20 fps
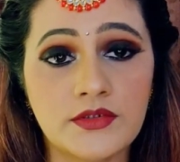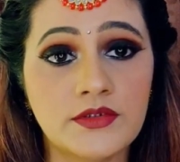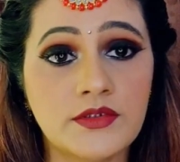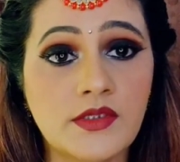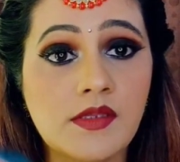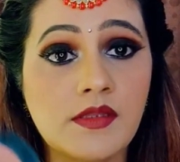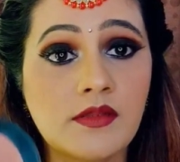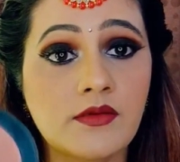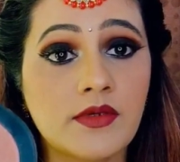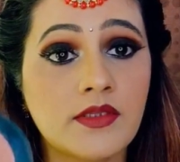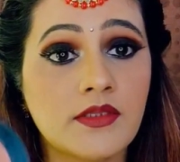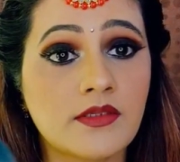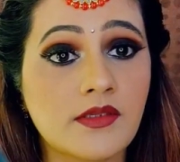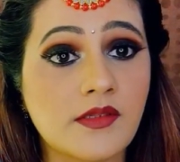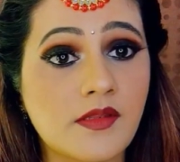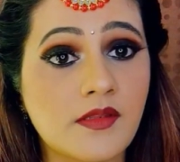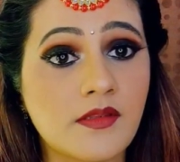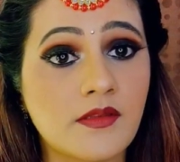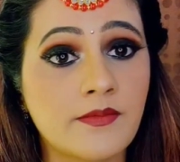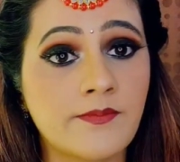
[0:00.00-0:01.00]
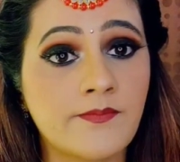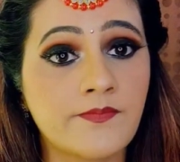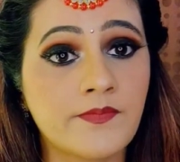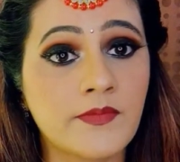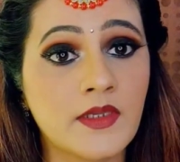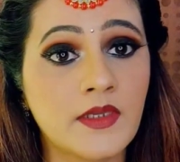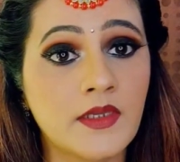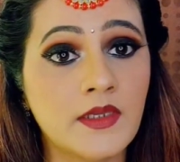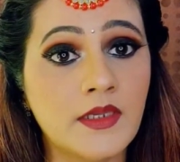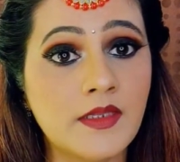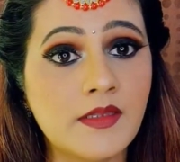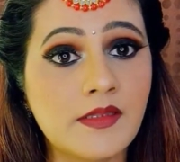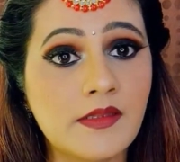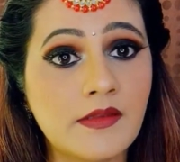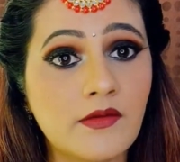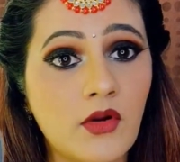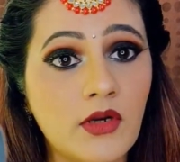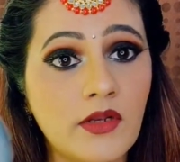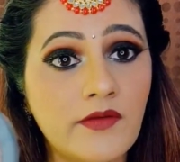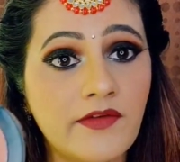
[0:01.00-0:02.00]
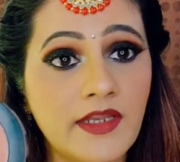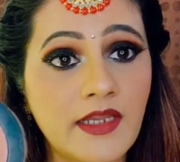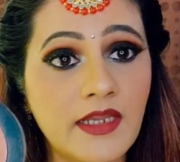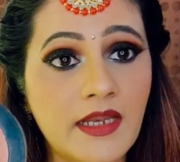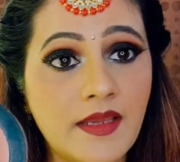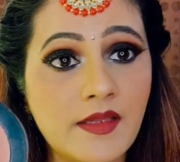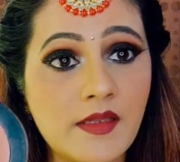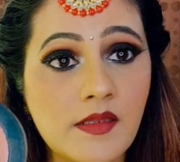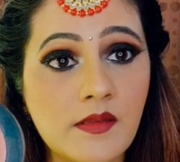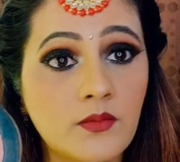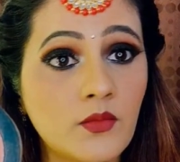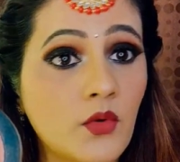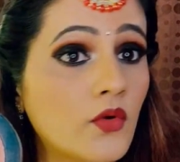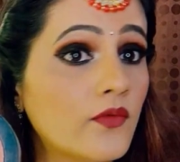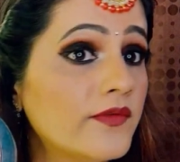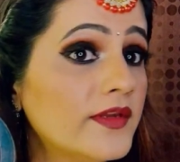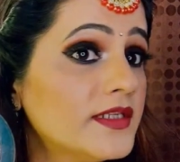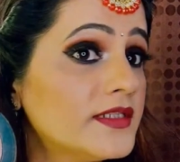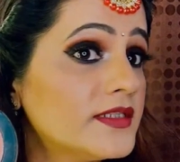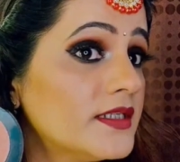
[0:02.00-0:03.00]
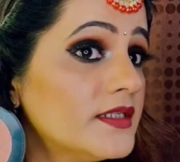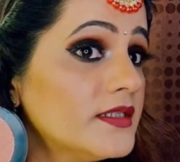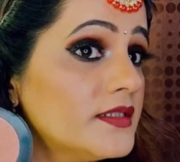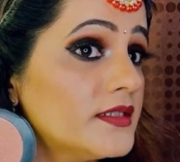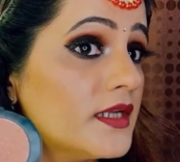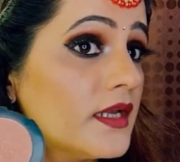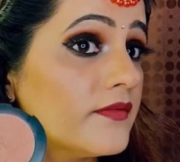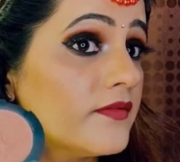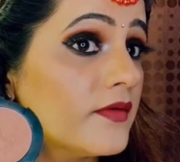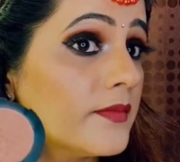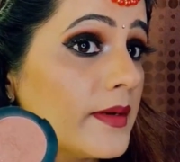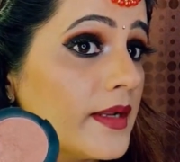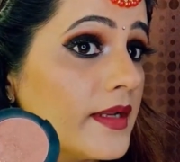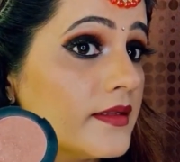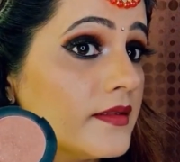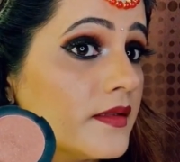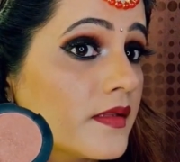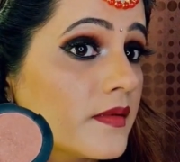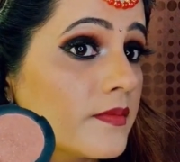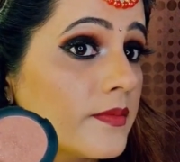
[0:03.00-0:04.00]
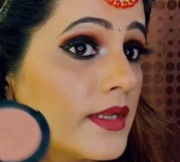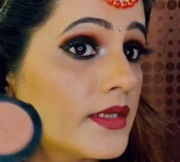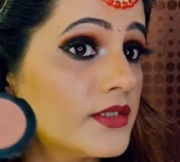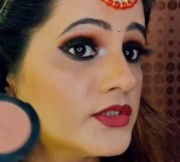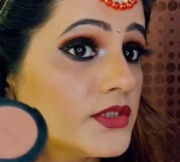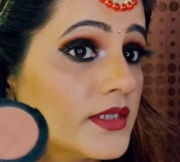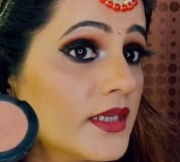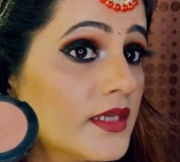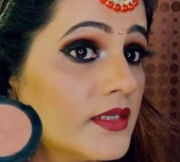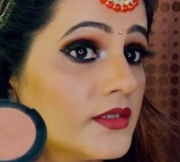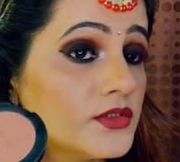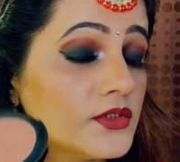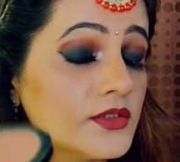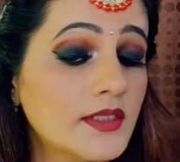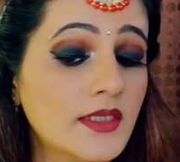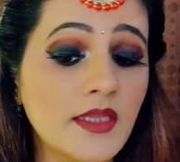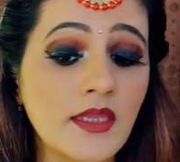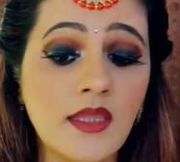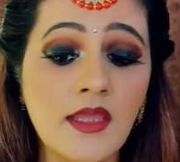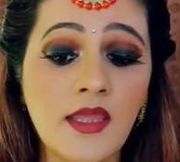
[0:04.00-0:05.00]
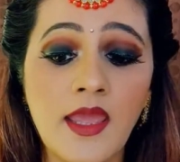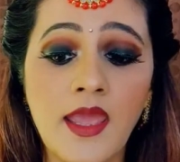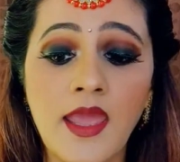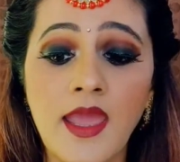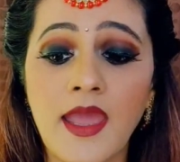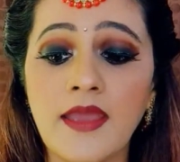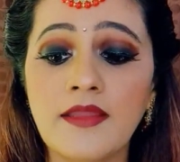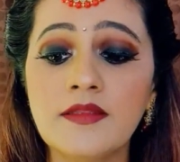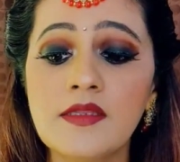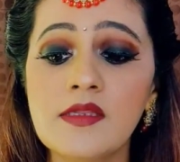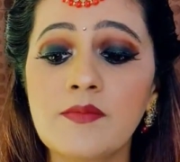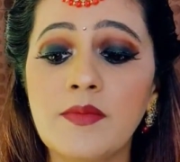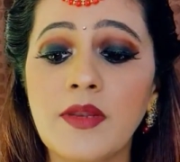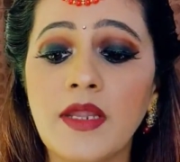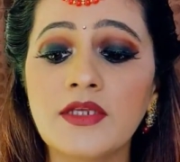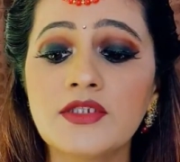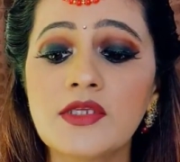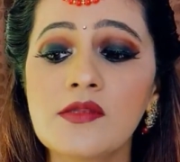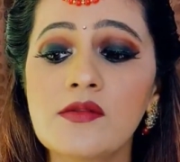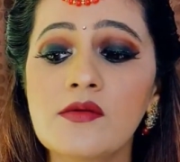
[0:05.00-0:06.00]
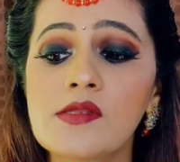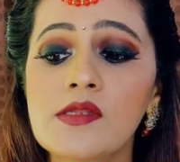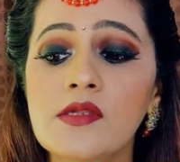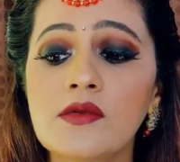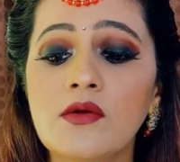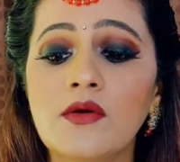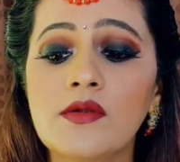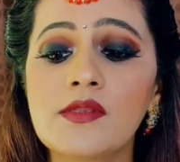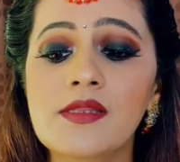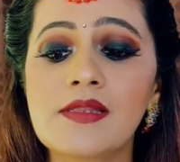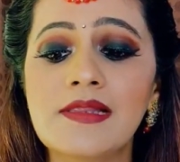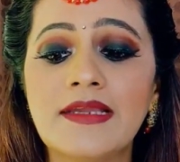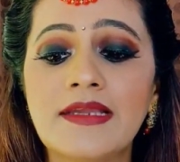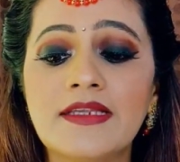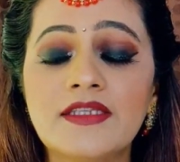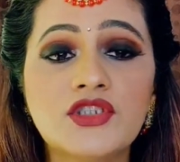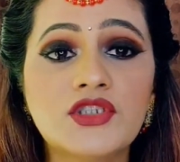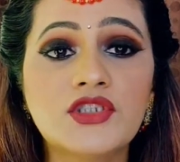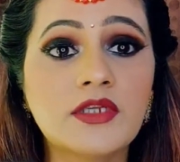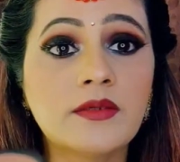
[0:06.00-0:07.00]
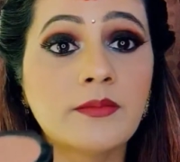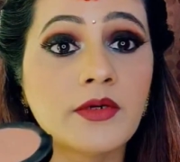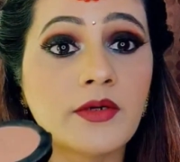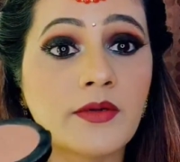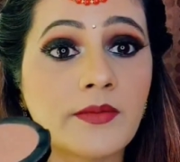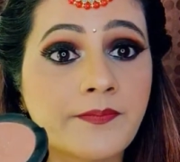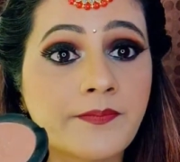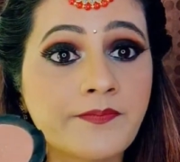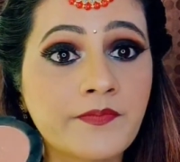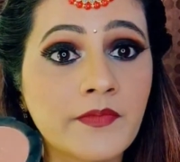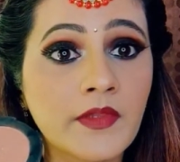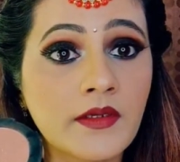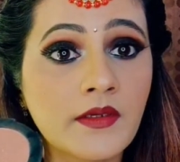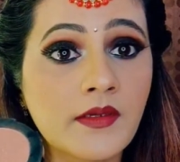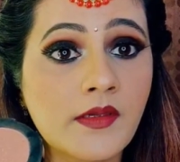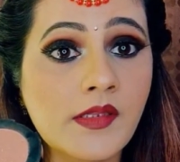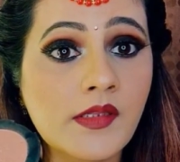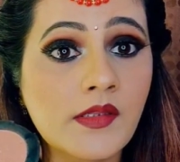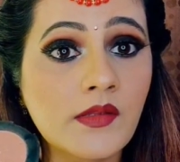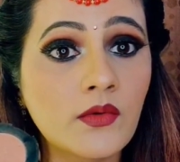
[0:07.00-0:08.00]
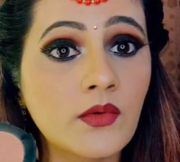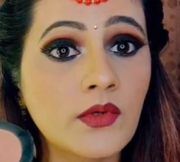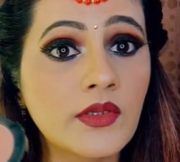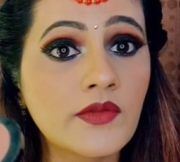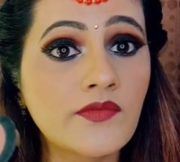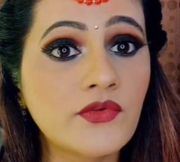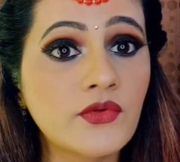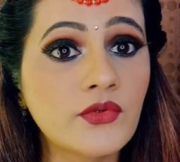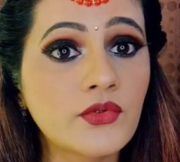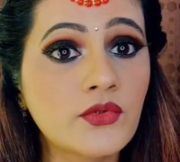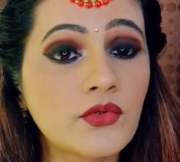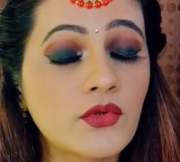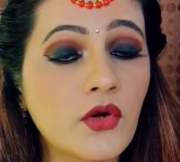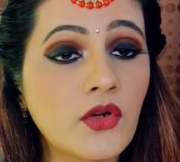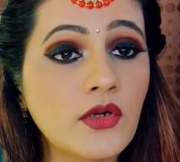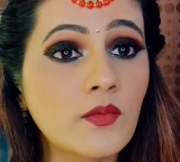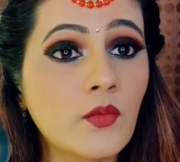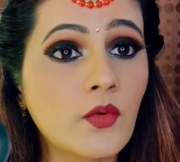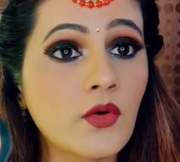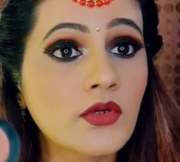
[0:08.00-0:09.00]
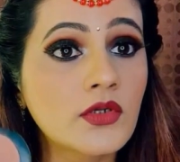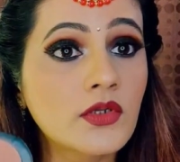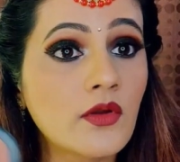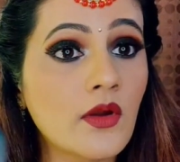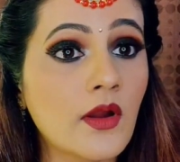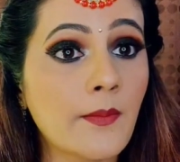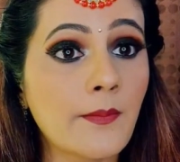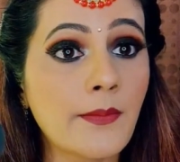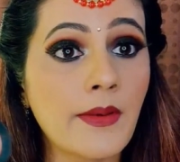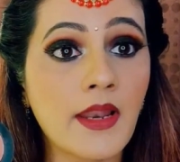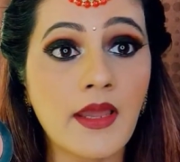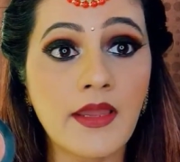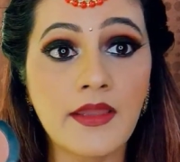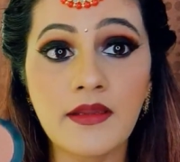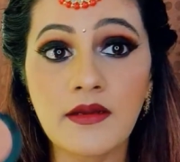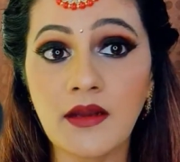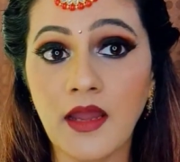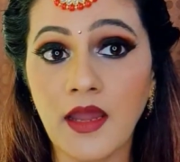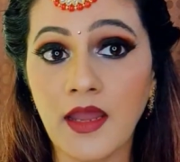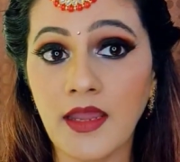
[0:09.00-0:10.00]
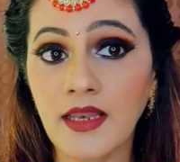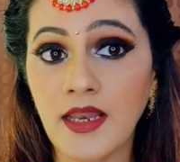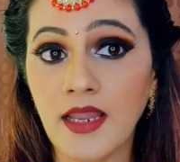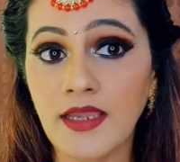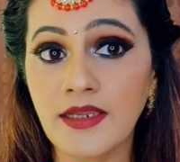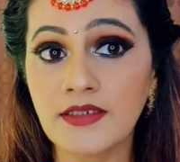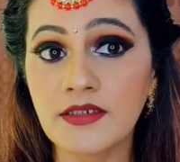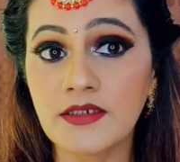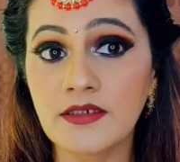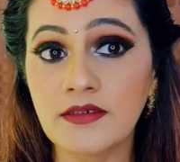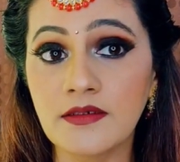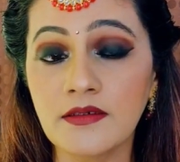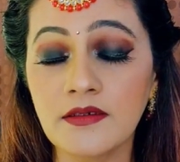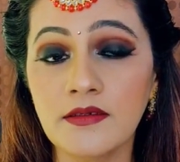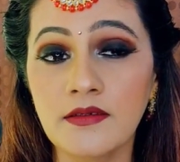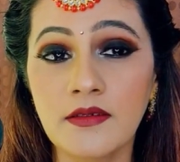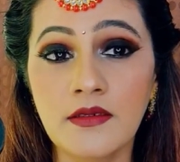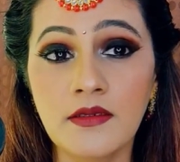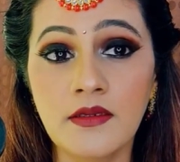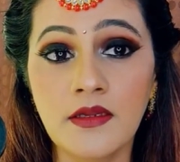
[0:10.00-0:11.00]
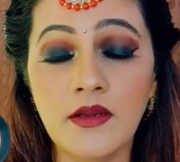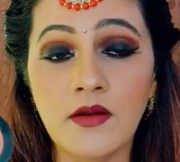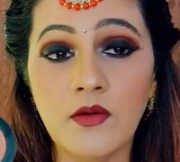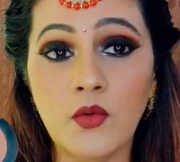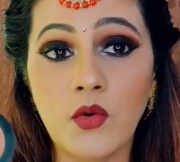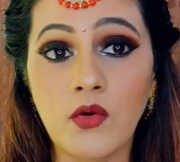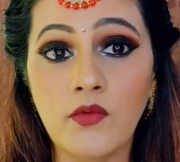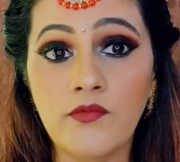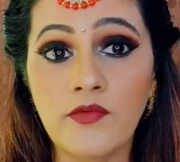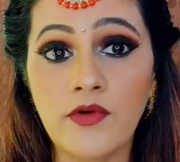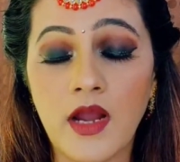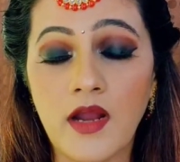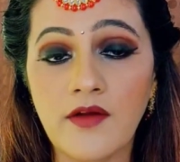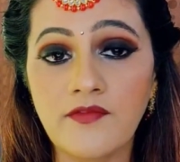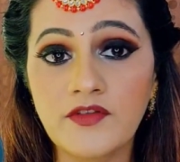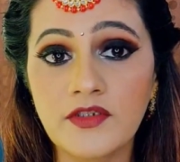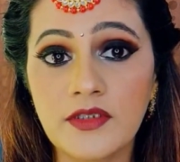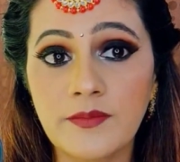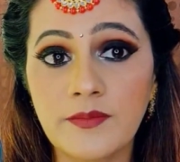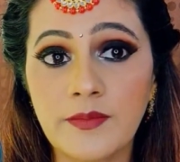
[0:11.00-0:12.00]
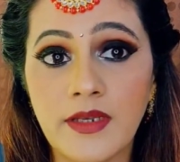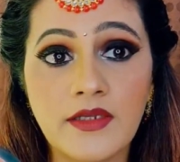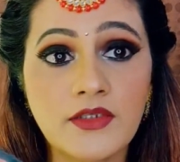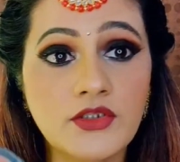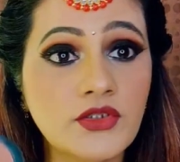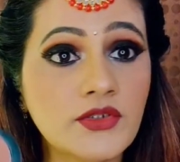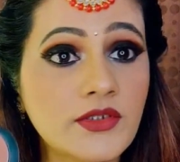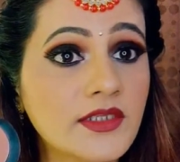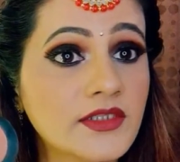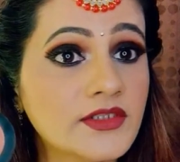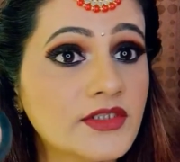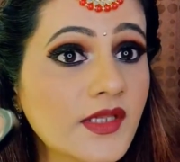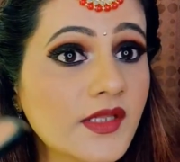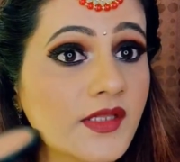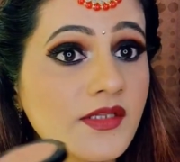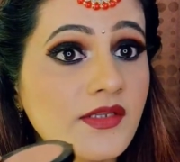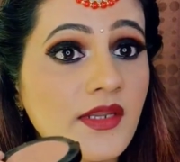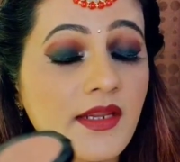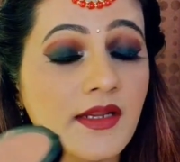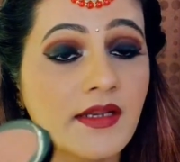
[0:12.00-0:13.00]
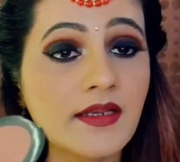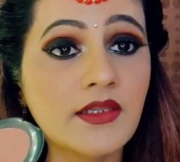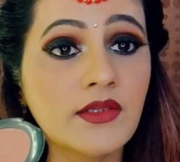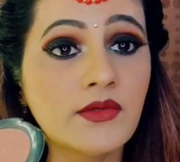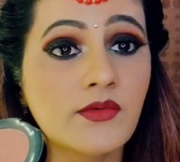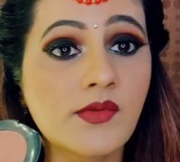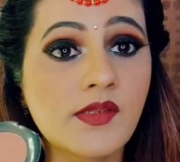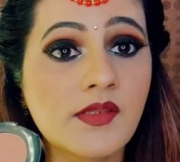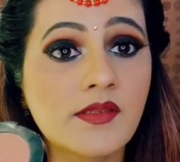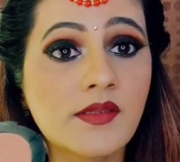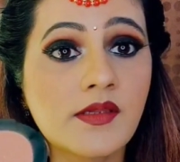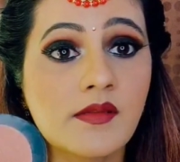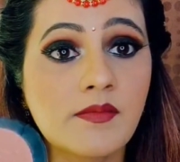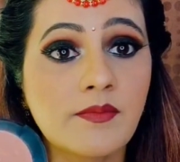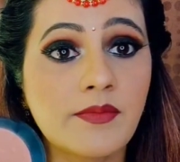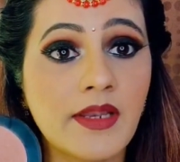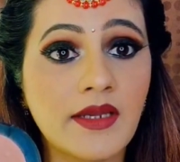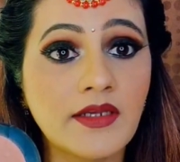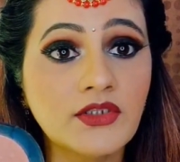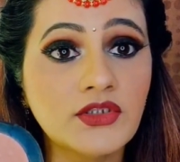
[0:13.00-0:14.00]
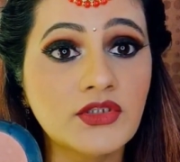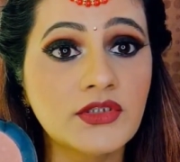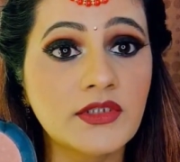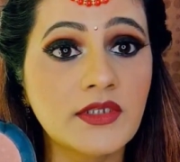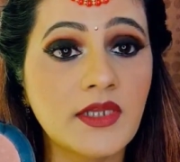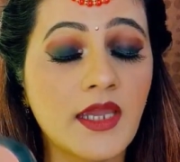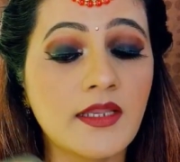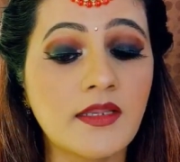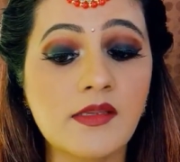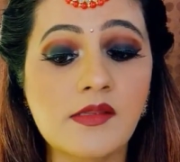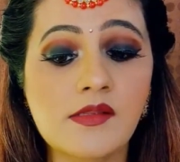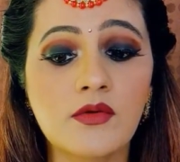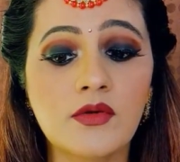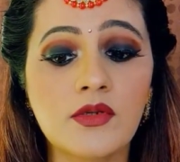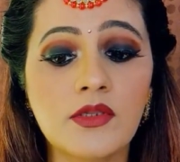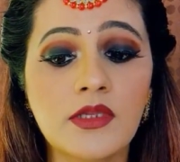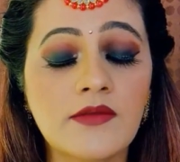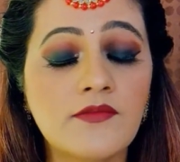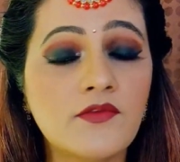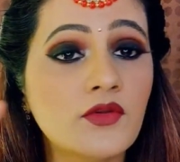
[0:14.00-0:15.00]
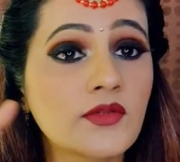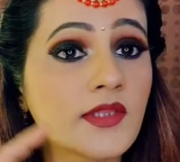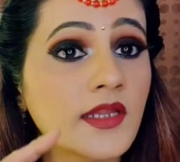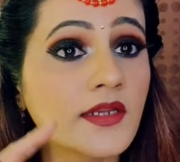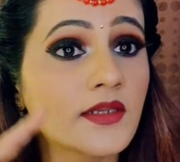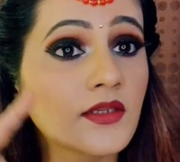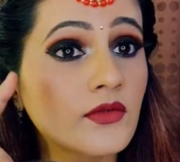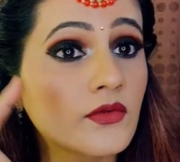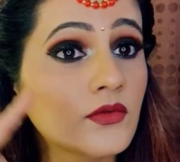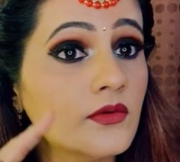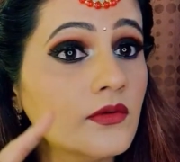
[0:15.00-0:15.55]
Just look at this. It's got a very nice mauvey tint. I've applied this blush again today, and this blush has also got slight shimmer. So if you do not want to apply a highlighter over after the blush, you can just directly use this blush, and it's going to give you that